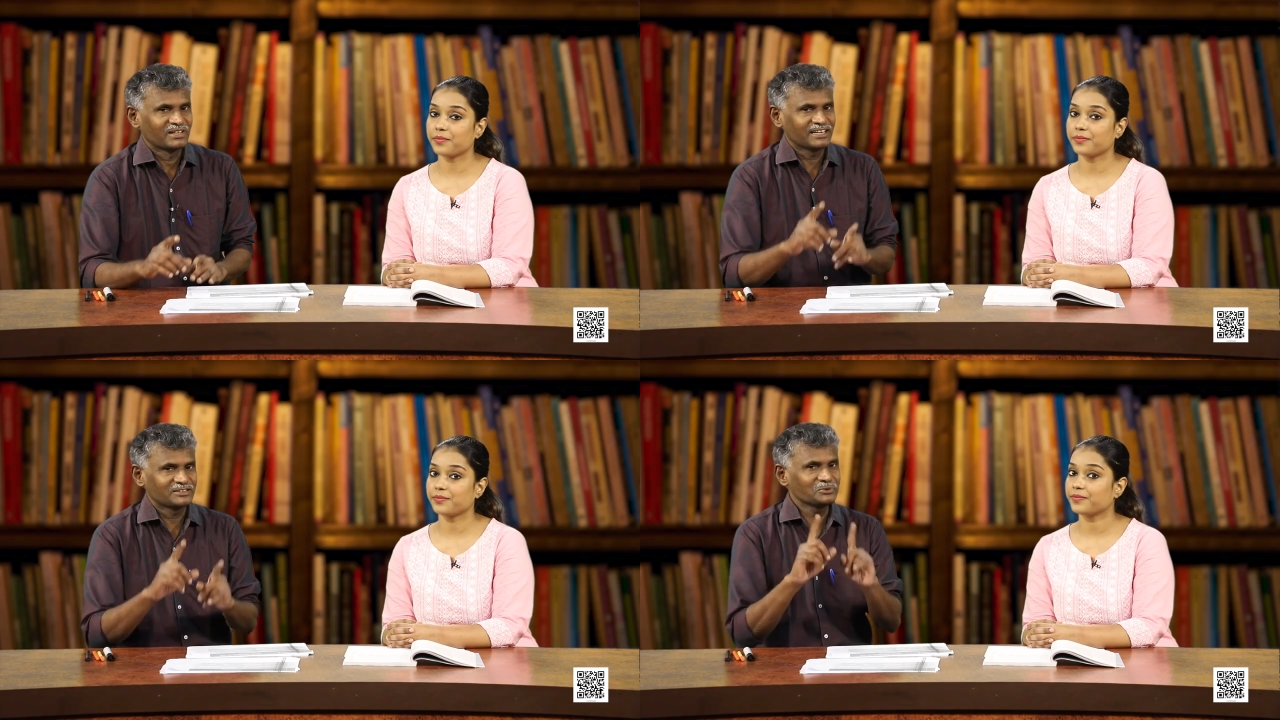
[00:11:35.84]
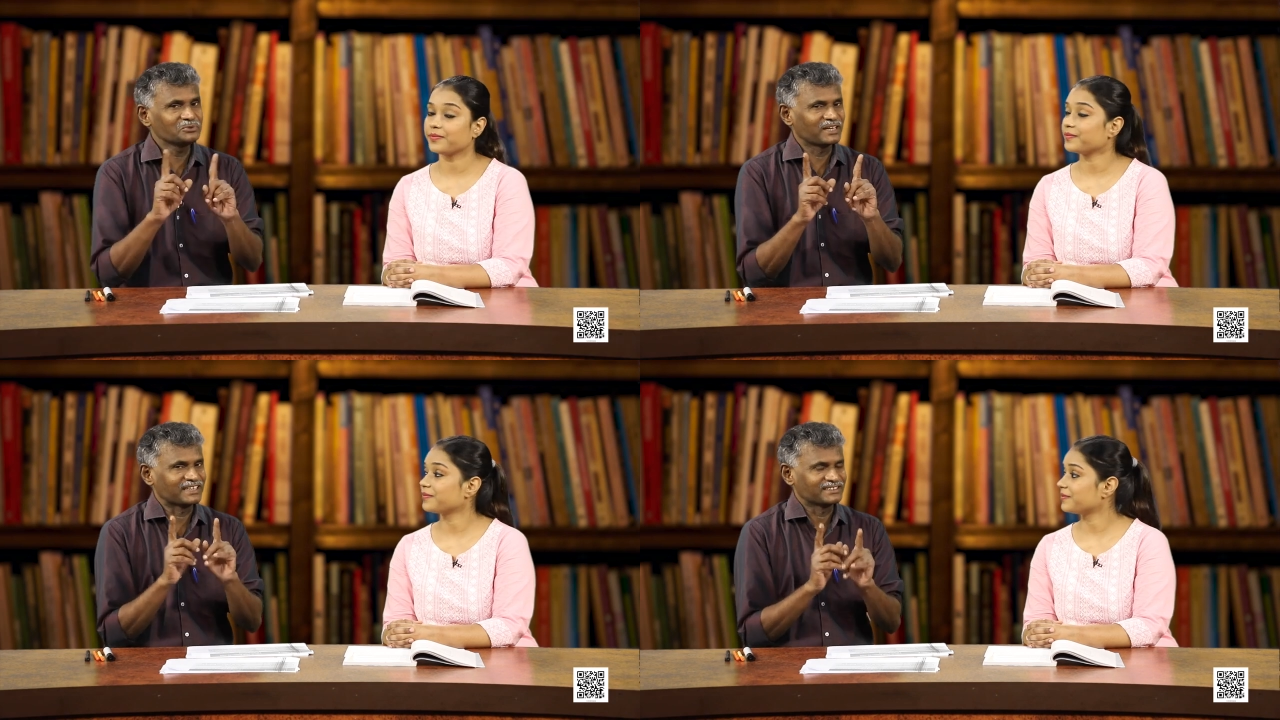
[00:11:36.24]
Speaker 1: There are
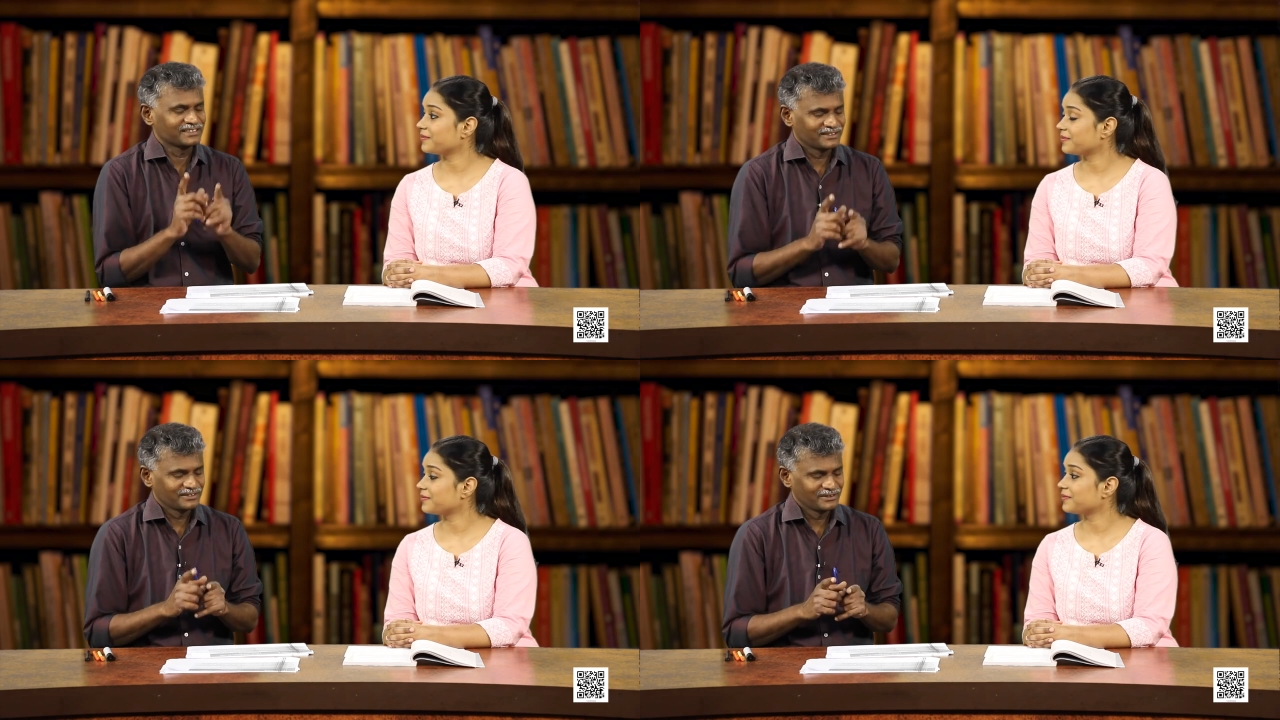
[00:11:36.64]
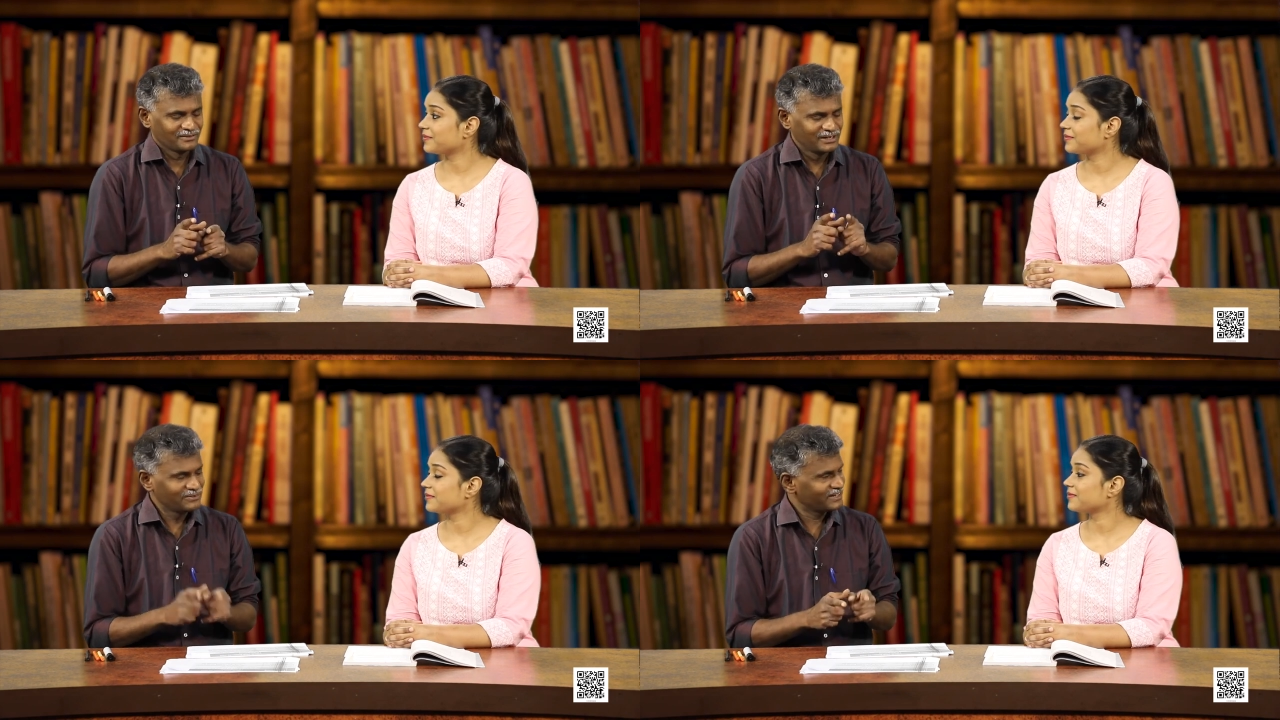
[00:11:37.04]
two things.
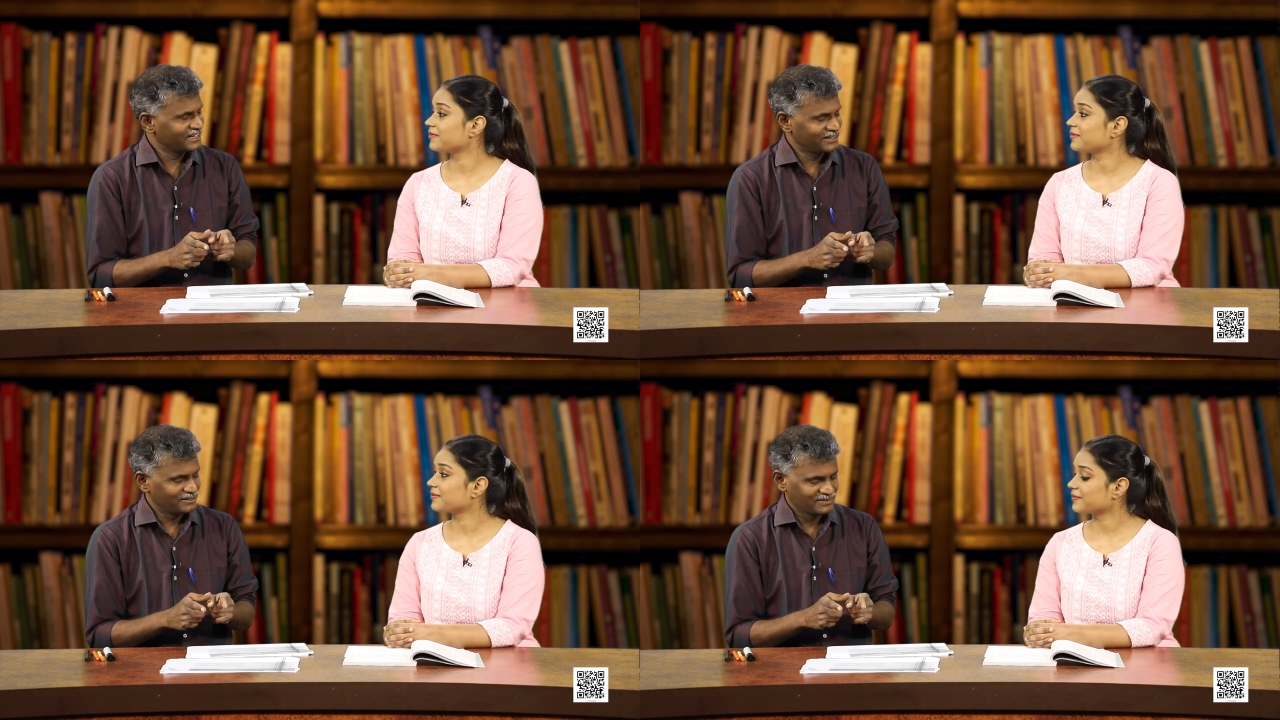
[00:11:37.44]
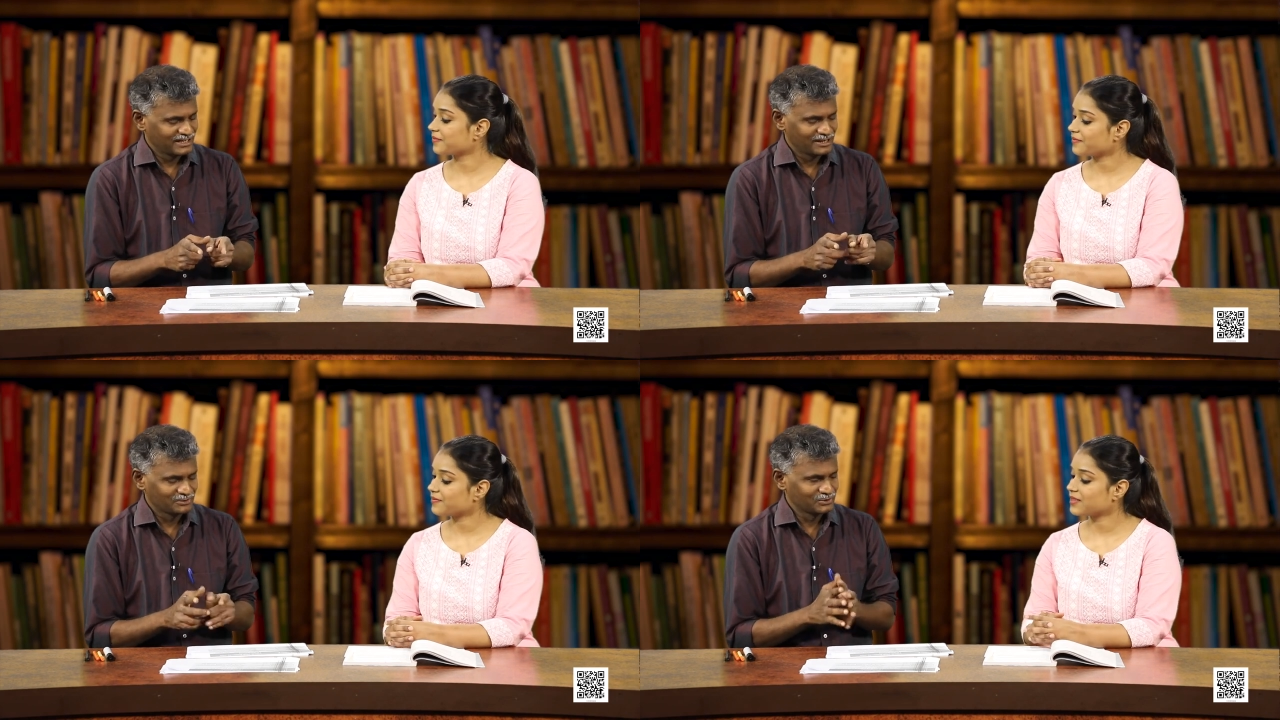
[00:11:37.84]
Will you read,
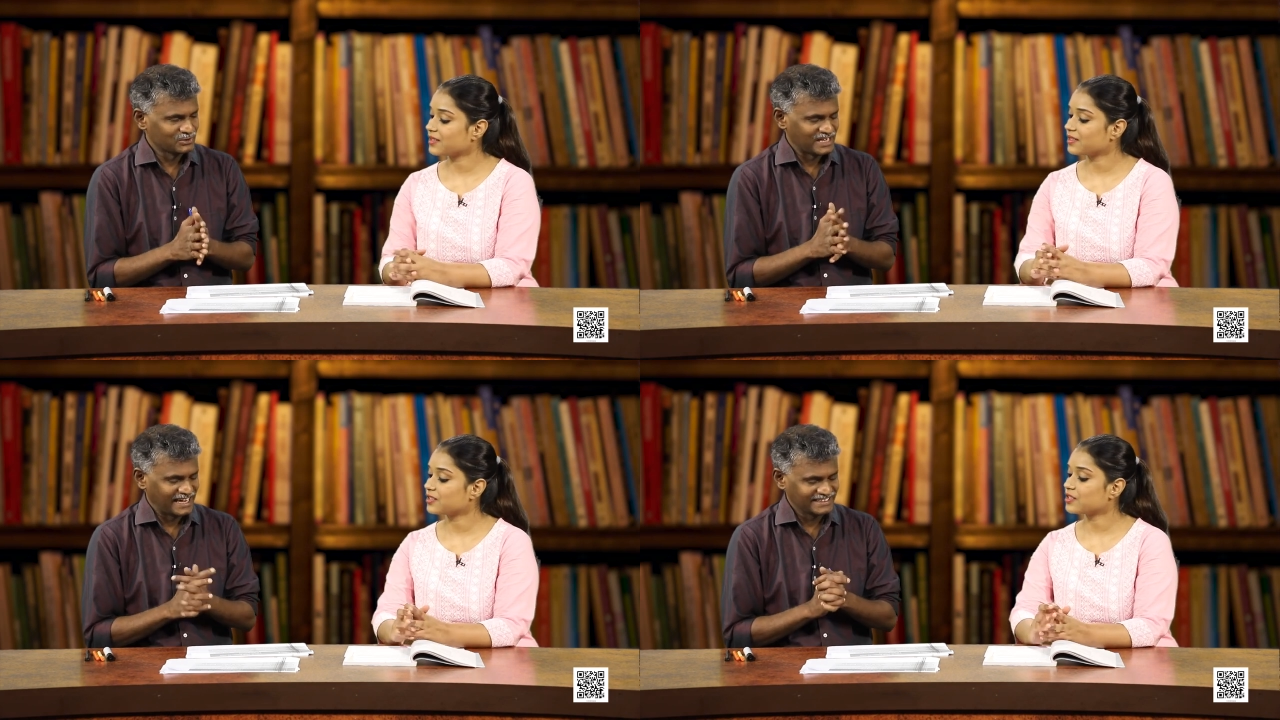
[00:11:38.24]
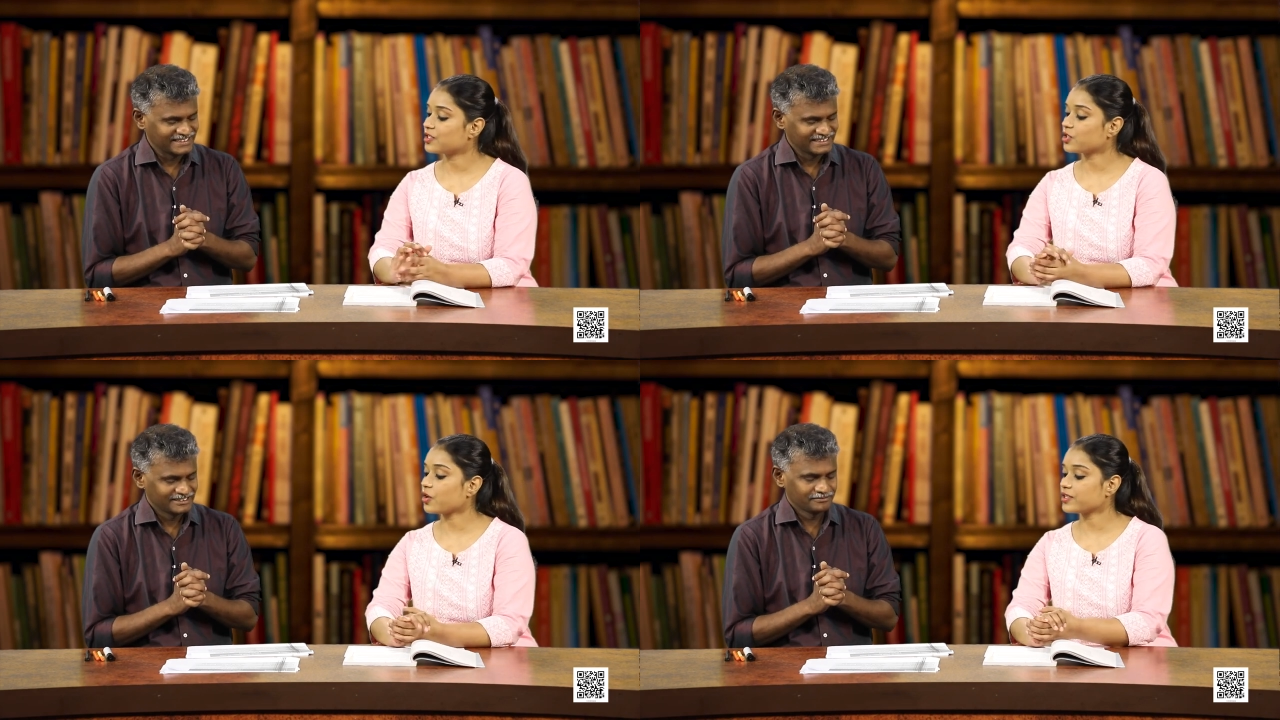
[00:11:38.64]
read out those lines?
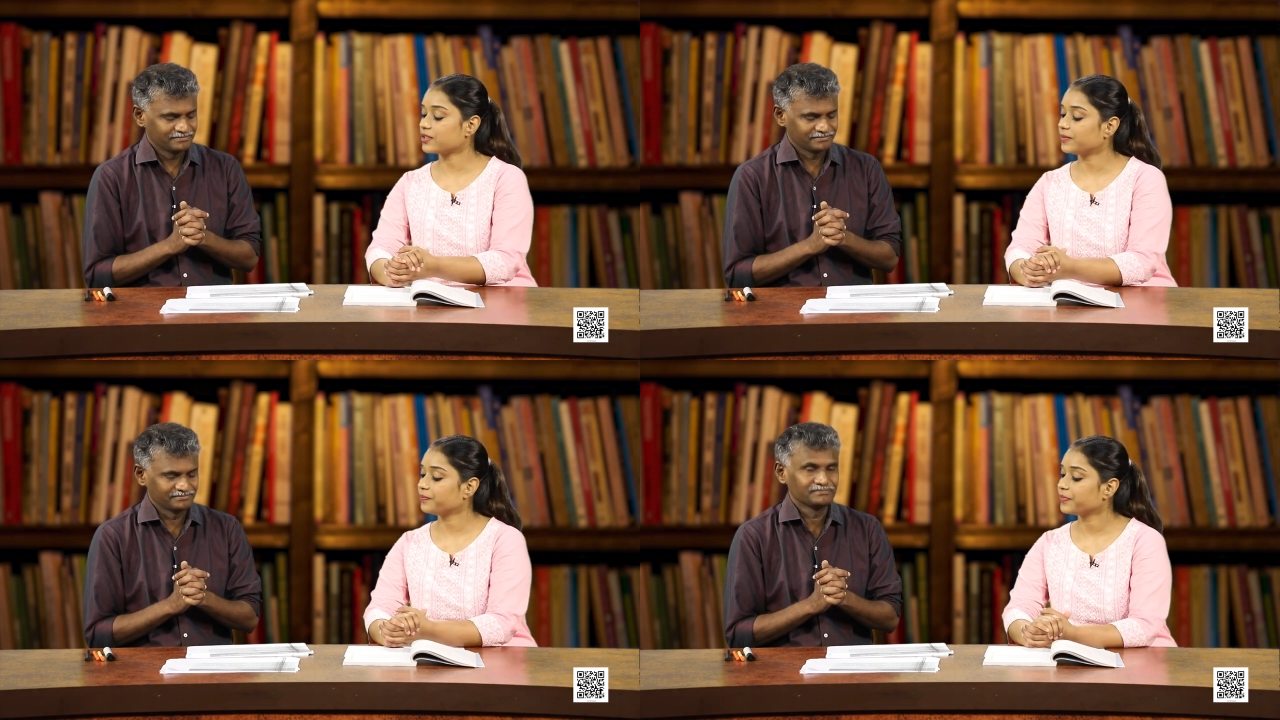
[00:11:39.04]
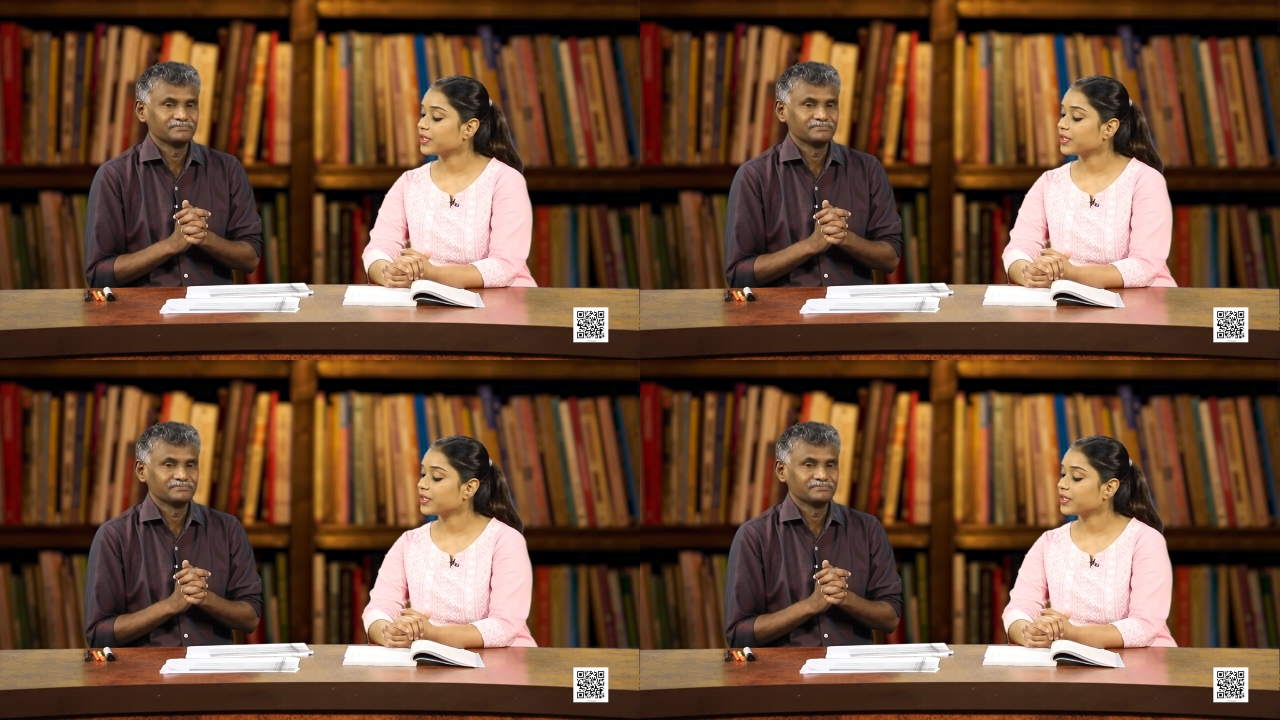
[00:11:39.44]
Sure, sir. Mm